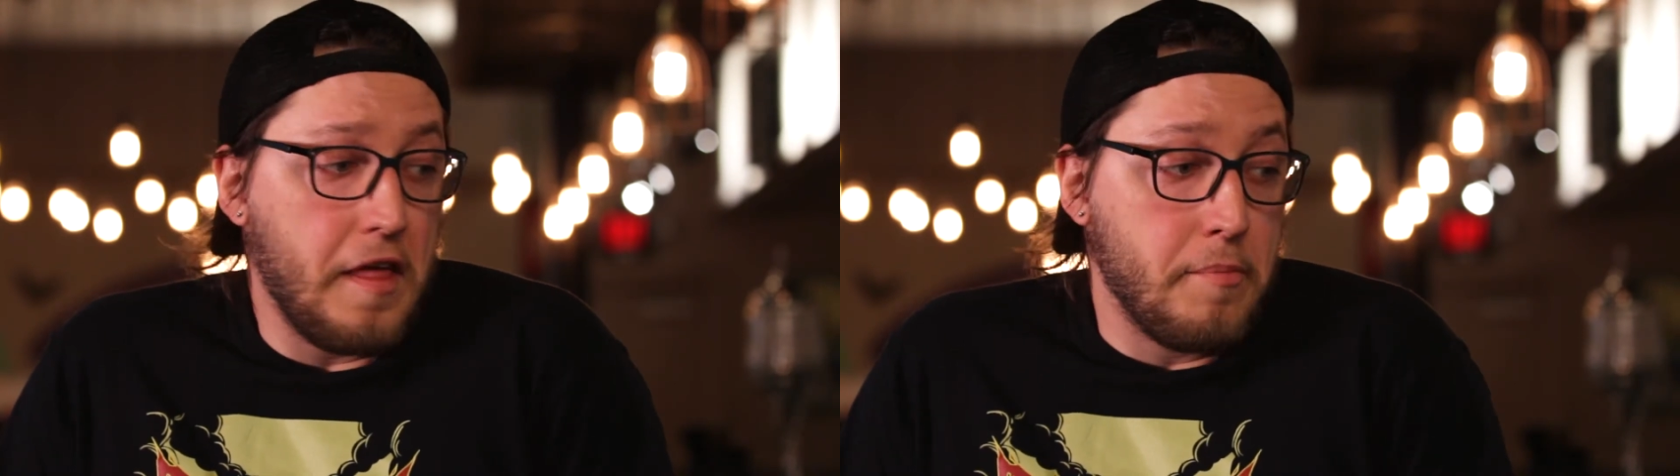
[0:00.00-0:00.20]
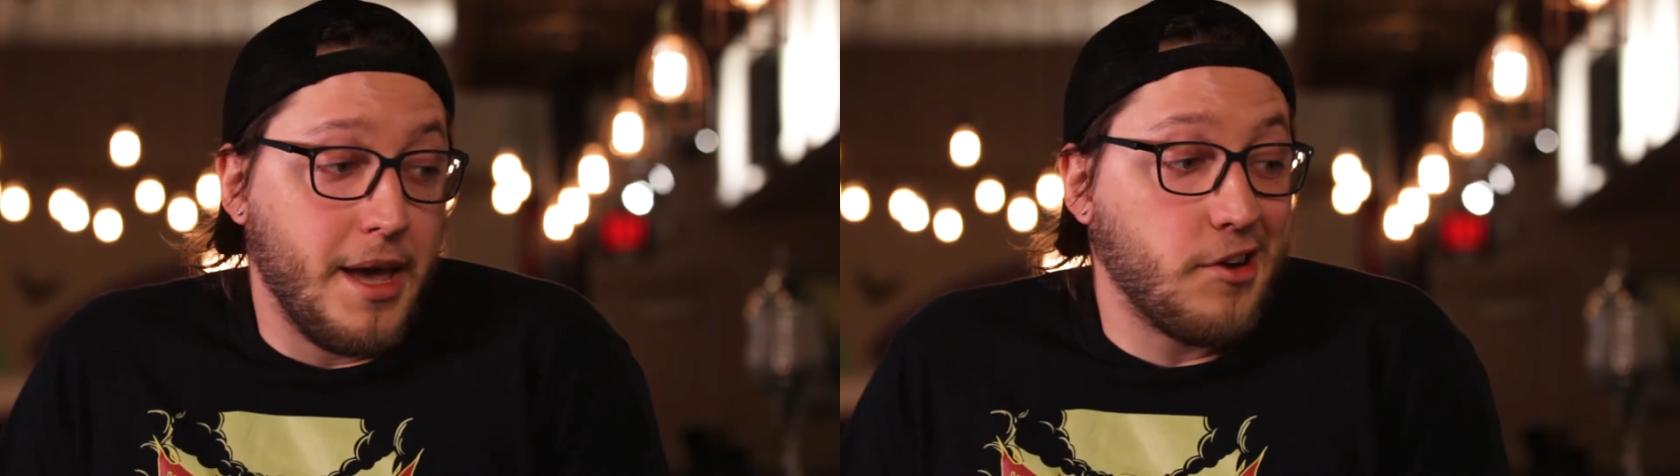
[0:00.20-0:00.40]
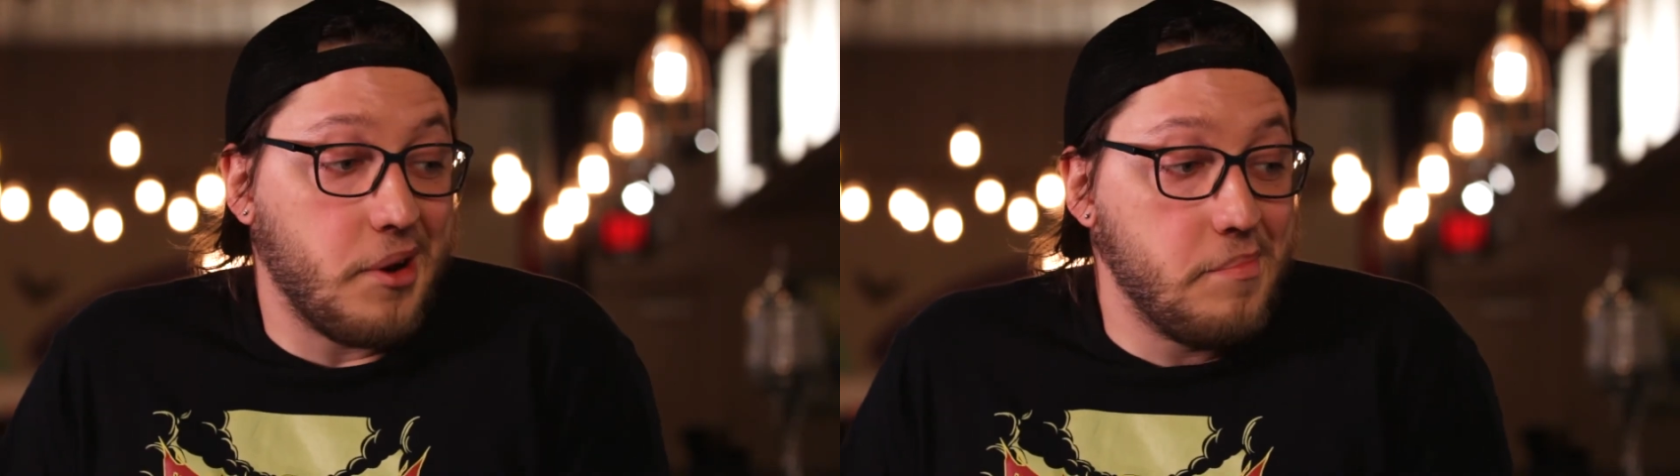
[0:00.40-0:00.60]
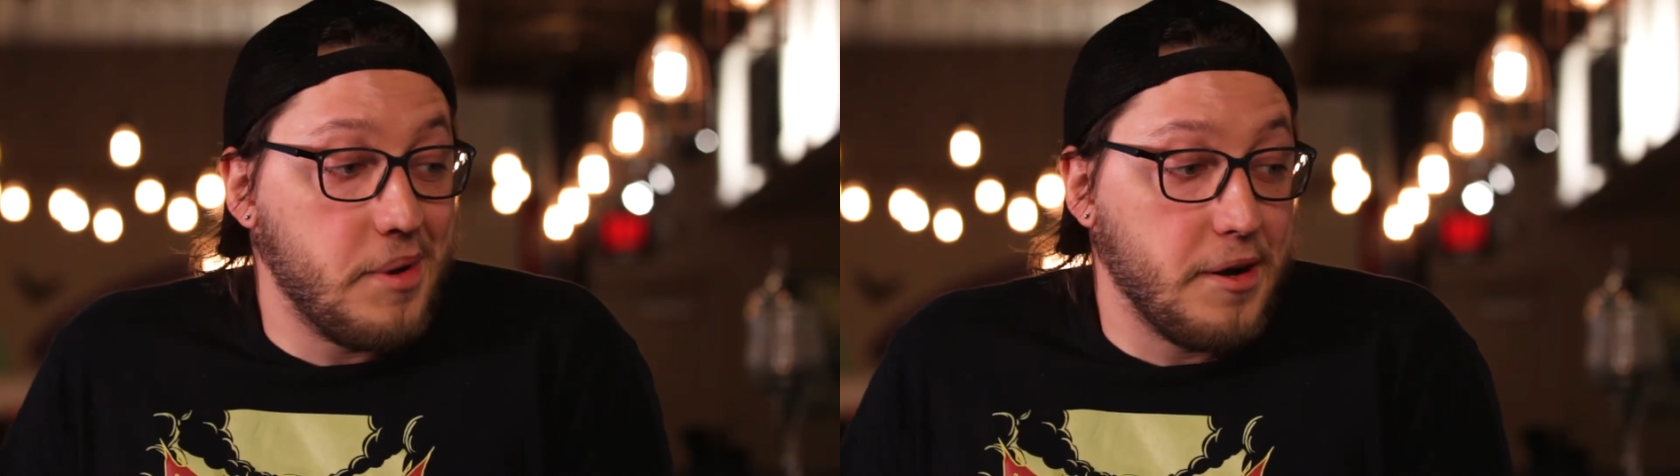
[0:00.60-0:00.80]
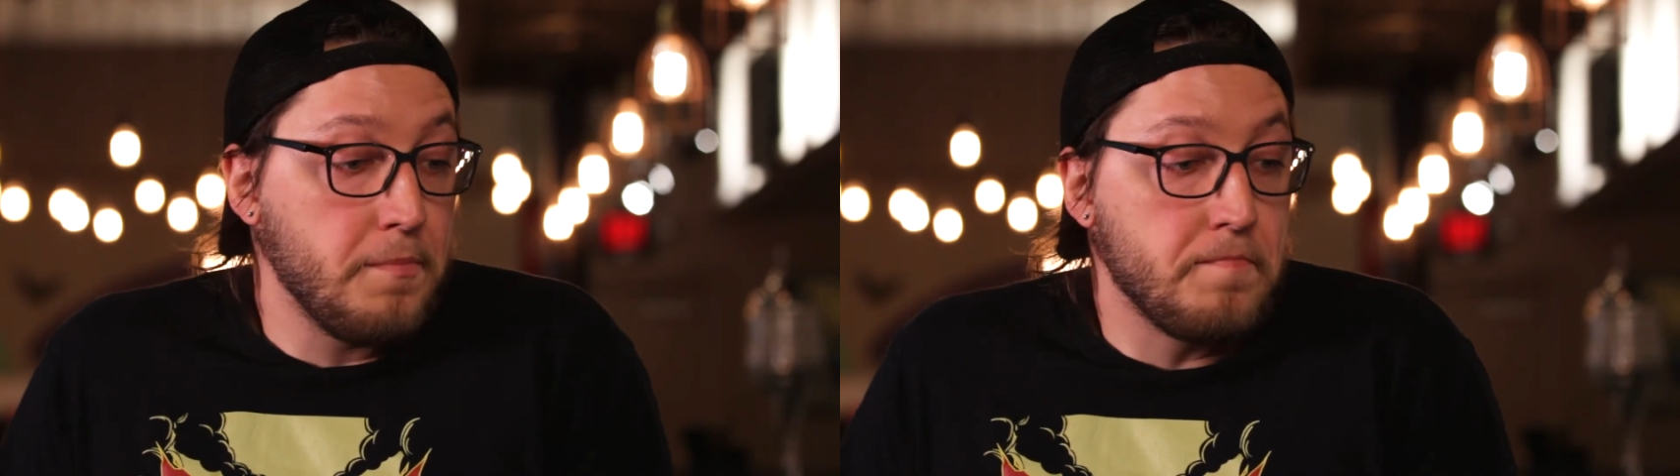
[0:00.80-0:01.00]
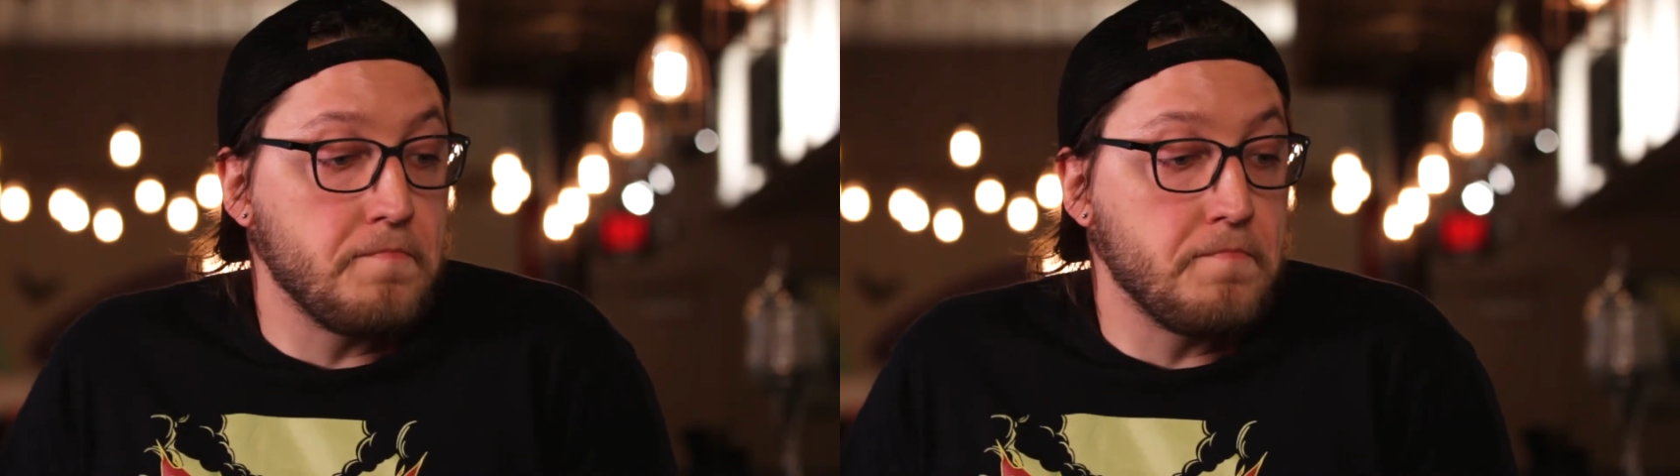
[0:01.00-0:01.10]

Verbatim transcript: they make great beer.